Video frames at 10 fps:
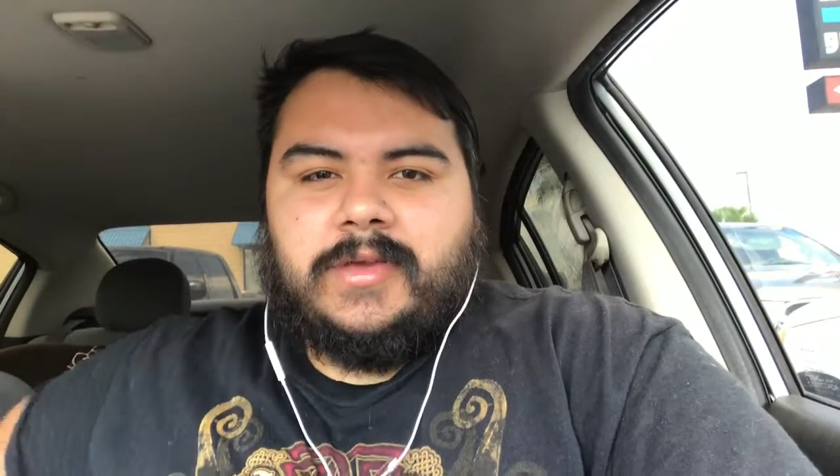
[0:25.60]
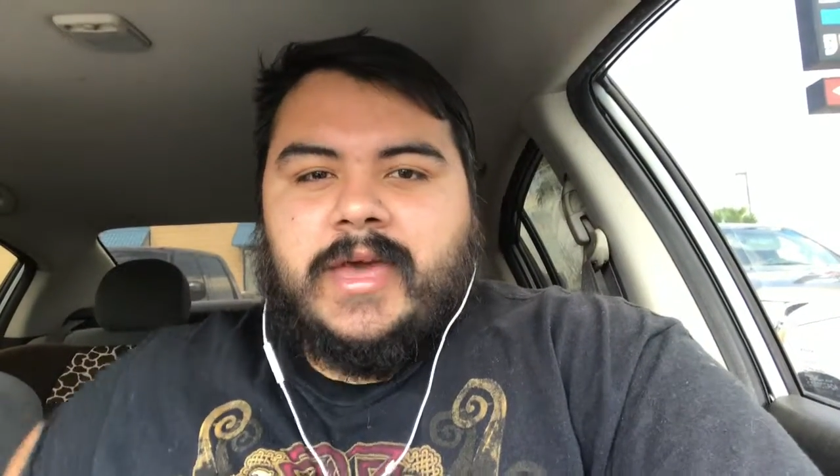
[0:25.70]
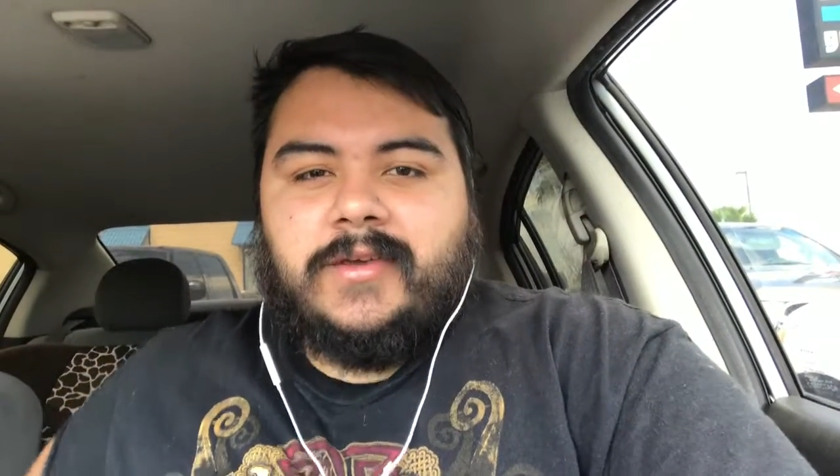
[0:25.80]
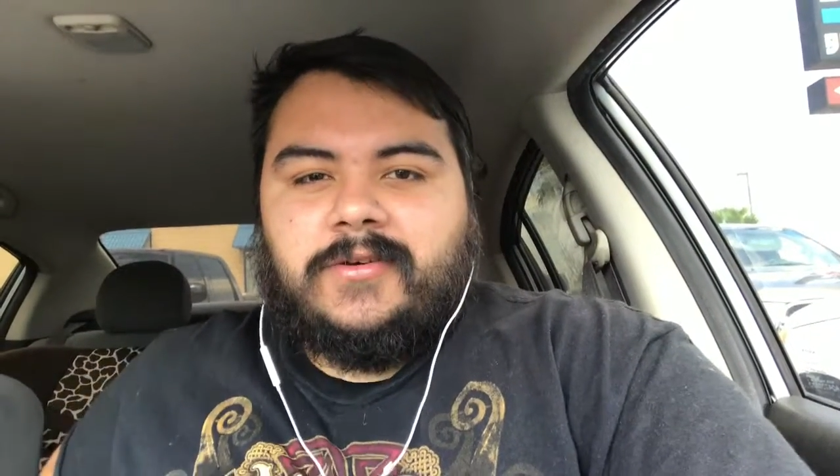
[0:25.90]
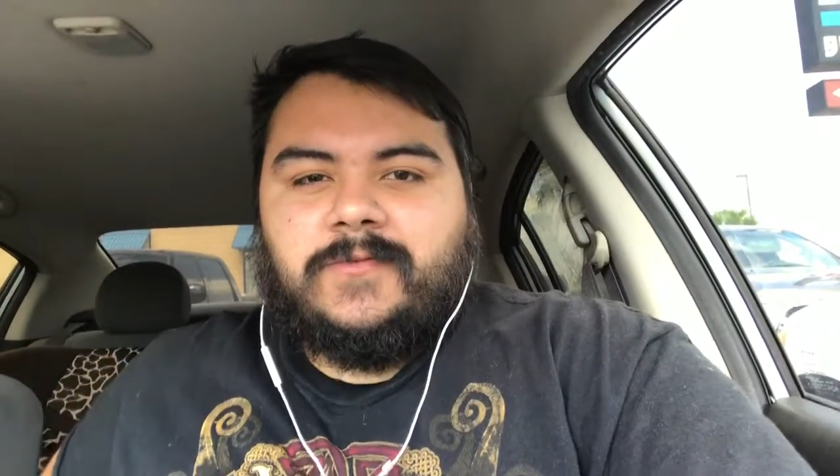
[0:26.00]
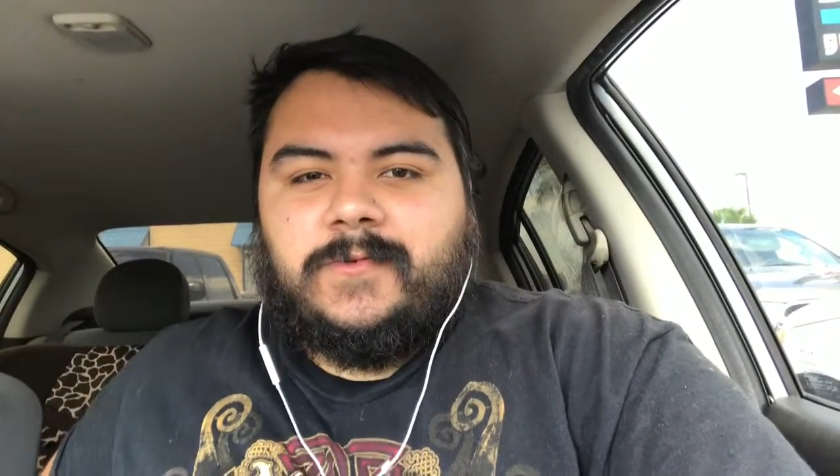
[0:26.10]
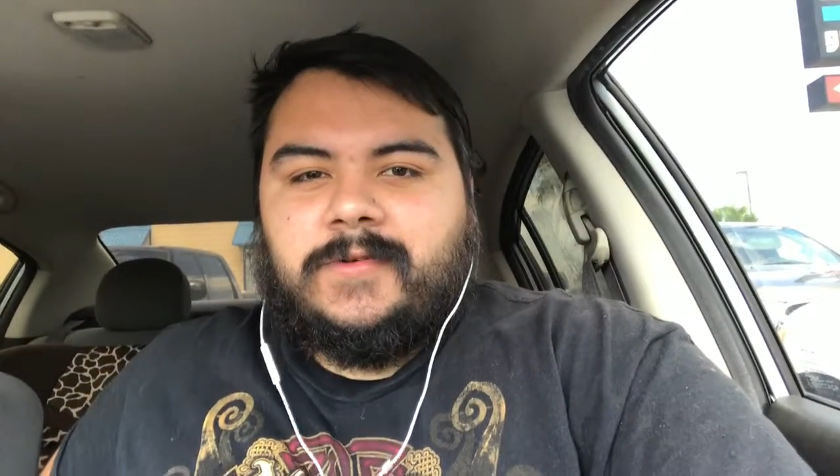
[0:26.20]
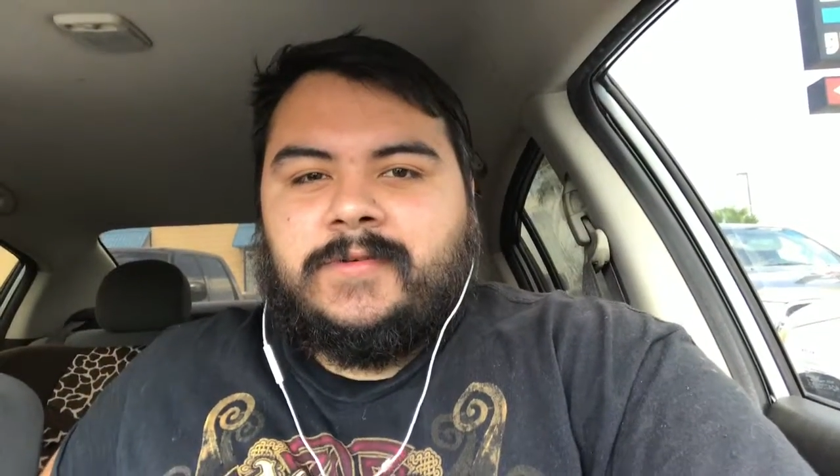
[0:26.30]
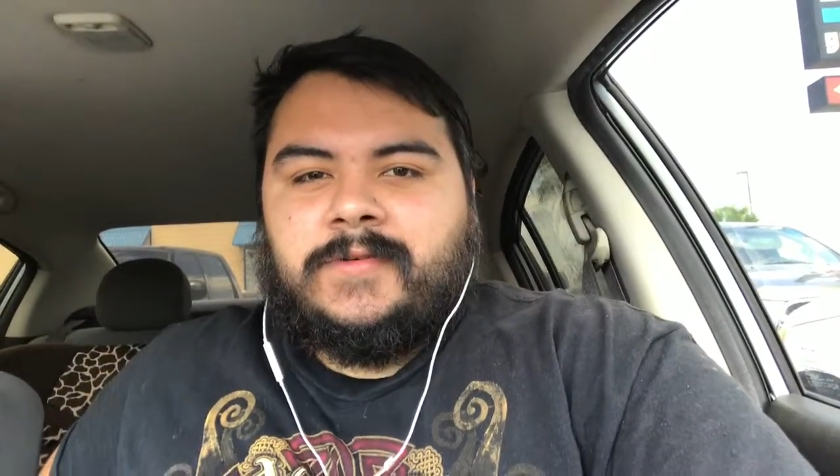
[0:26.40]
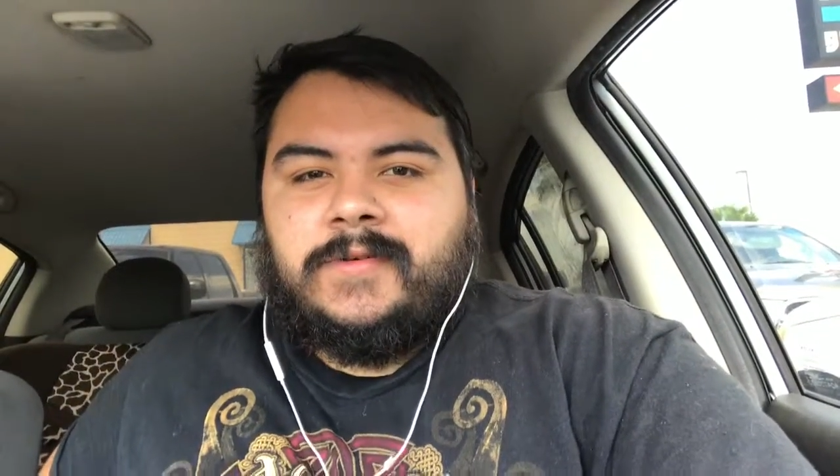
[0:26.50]
at
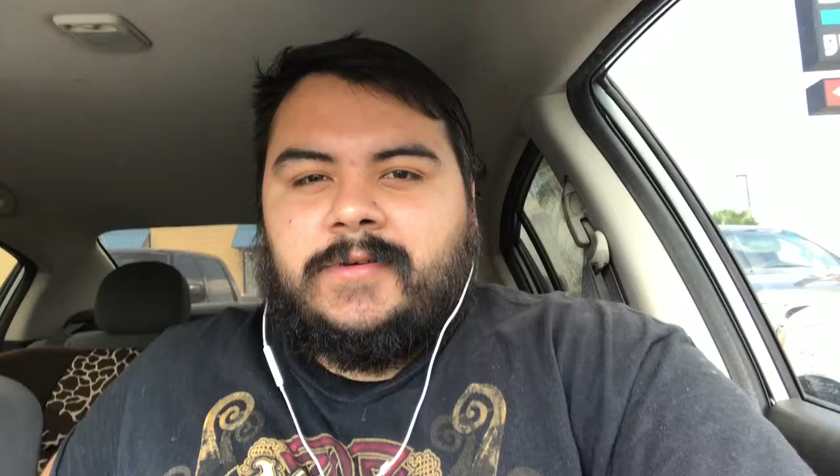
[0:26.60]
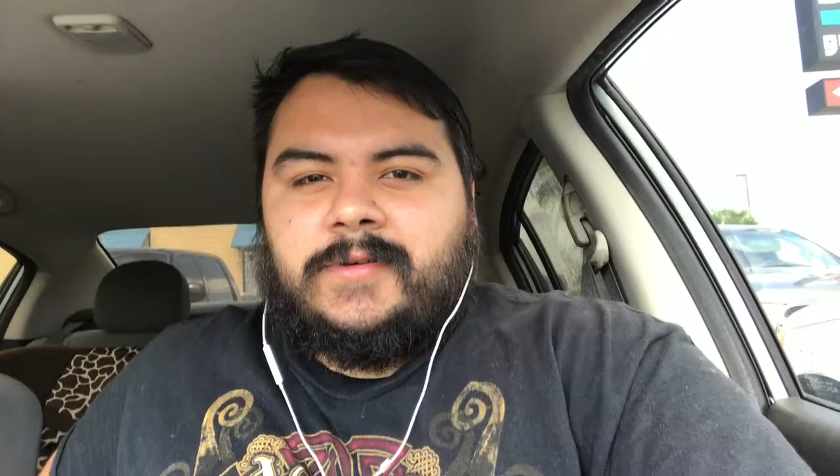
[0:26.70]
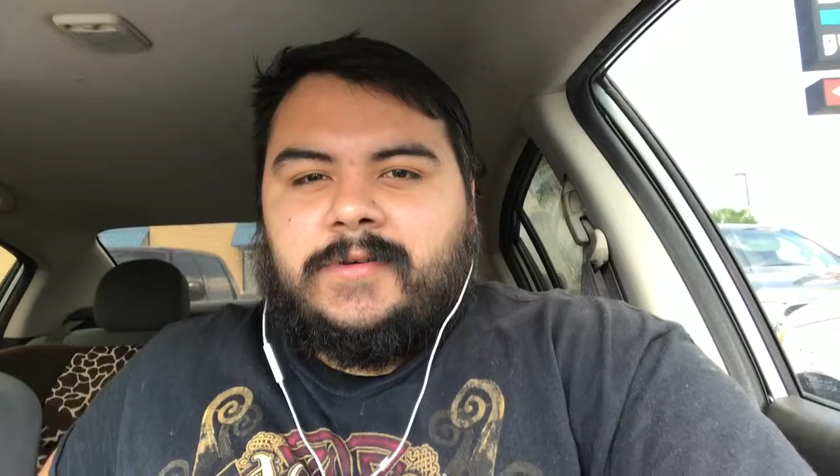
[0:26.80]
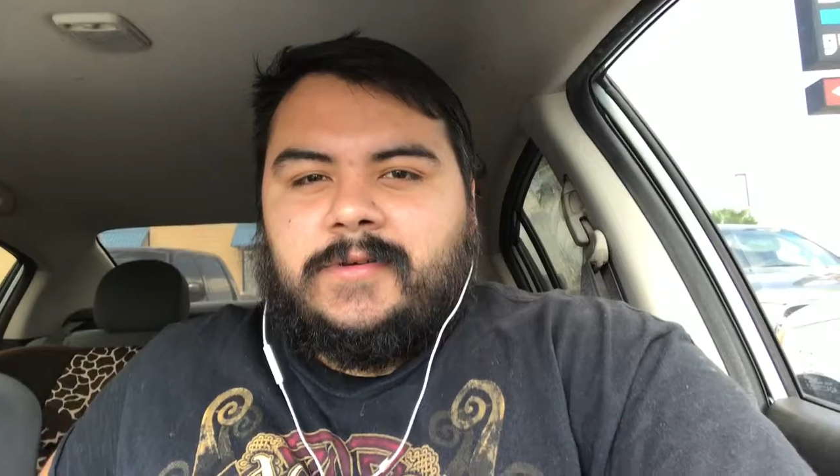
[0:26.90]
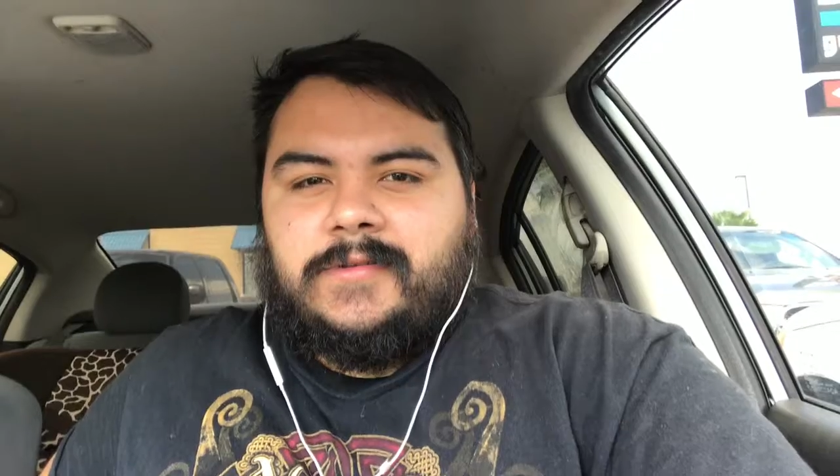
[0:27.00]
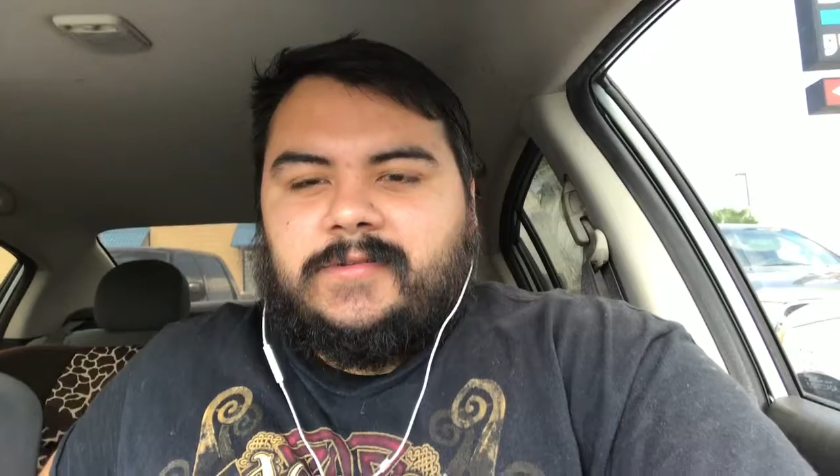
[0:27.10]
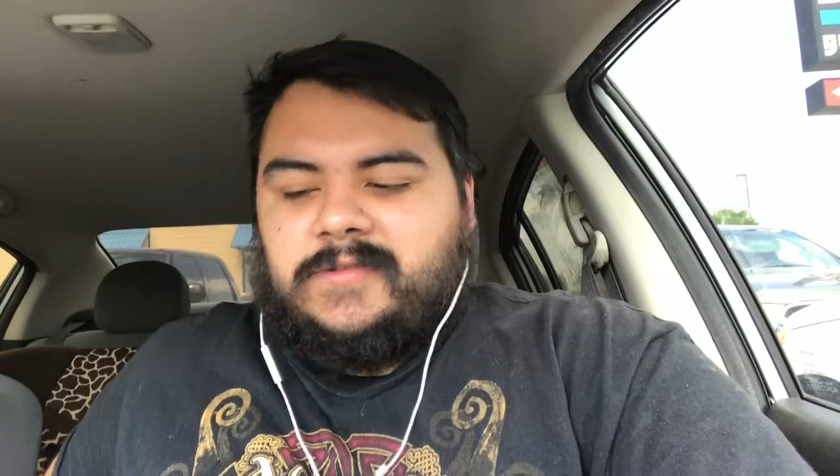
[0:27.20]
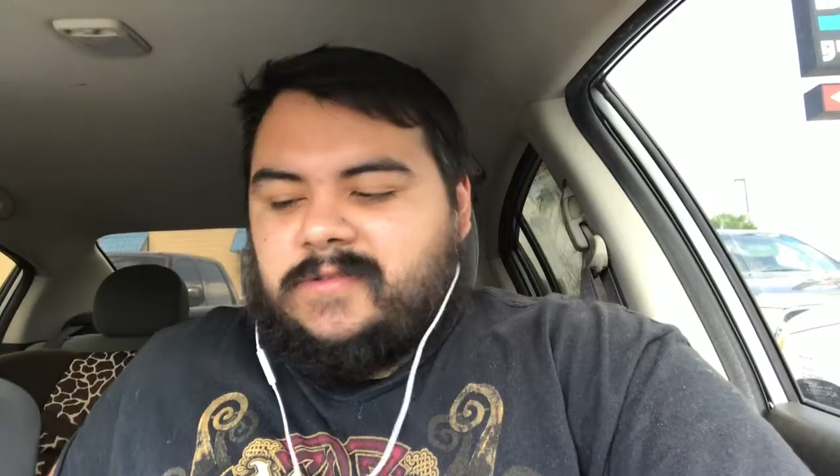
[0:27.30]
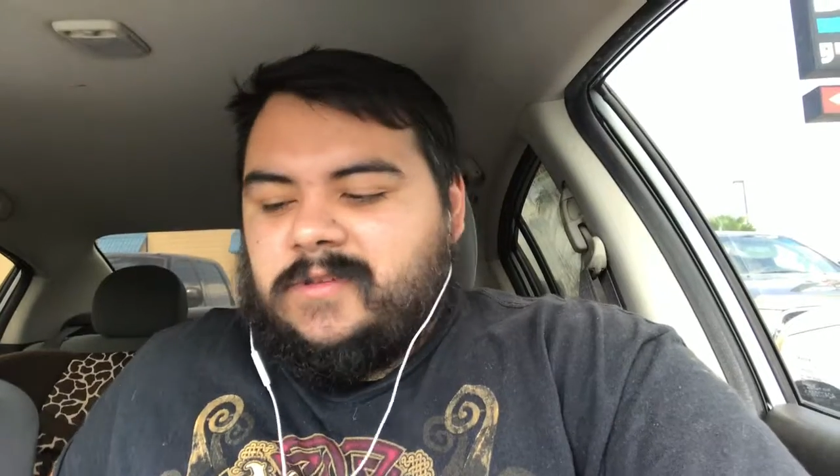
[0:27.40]
Goodwill to